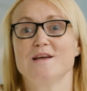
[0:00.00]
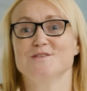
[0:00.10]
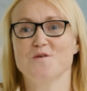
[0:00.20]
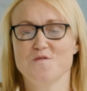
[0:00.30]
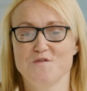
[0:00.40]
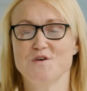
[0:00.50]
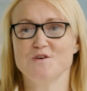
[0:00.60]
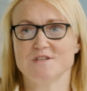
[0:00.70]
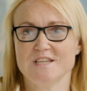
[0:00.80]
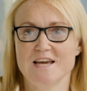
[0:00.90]
So
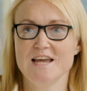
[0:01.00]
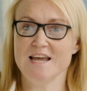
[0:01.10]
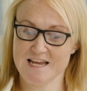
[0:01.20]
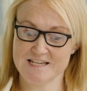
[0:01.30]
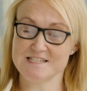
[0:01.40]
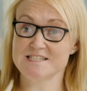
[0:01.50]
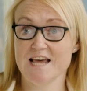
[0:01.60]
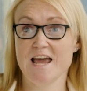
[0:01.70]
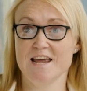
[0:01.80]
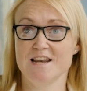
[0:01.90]
firstly, it's
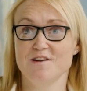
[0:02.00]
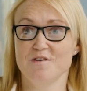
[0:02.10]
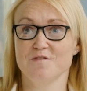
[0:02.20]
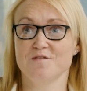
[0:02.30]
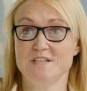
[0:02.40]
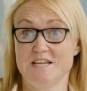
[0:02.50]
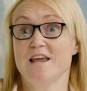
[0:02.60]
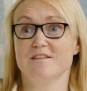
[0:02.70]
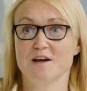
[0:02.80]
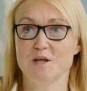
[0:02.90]
setting the
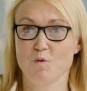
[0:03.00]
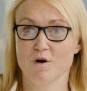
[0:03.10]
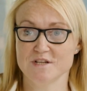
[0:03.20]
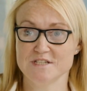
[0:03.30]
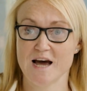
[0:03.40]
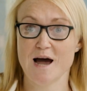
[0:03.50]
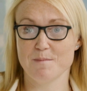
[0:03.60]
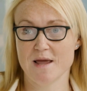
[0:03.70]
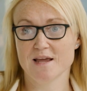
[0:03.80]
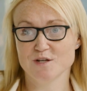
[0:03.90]
date that you want to start,
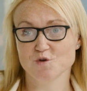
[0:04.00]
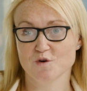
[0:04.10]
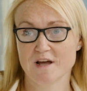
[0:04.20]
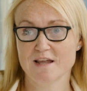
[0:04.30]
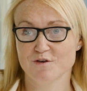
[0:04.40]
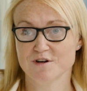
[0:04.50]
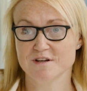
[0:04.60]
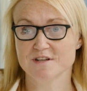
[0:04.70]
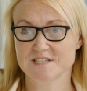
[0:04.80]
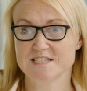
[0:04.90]
making sure that you're going to
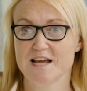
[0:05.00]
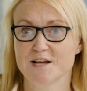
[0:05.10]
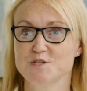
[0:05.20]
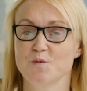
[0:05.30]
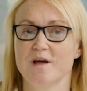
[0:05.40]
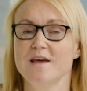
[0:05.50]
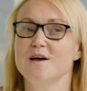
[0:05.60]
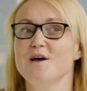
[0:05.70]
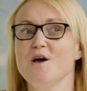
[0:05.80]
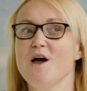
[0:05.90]
stick to it.
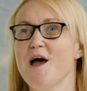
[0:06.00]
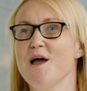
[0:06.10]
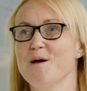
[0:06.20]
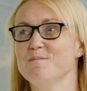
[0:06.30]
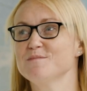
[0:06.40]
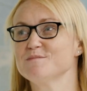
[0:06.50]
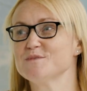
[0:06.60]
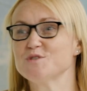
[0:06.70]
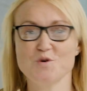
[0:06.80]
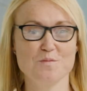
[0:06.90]

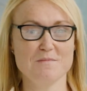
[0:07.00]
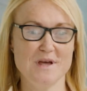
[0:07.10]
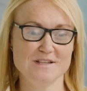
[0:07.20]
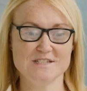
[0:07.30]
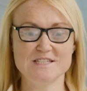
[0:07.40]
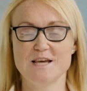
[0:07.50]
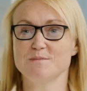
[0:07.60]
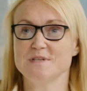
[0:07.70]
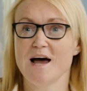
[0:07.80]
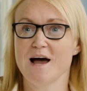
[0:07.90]
Some hints and
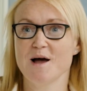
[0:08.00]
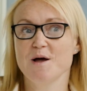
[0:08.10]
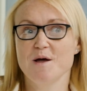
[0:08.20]
tips are,